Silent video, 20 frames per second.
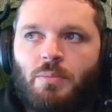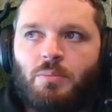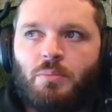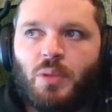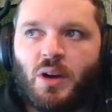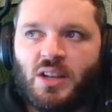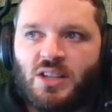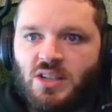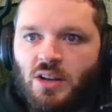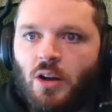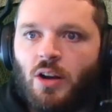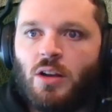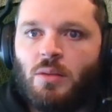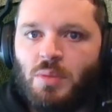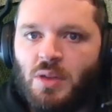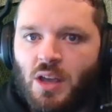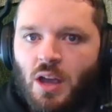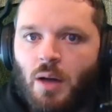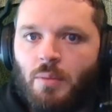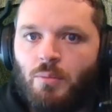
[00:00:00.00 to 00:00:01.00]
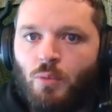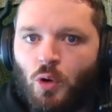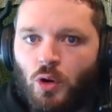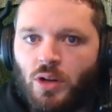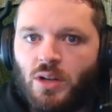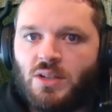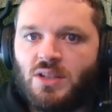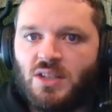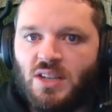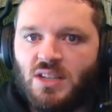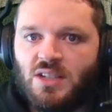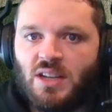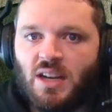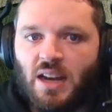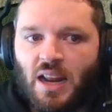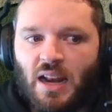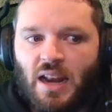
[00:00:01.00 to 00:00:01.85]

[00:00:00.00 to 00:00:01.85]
But it started to become more consistent,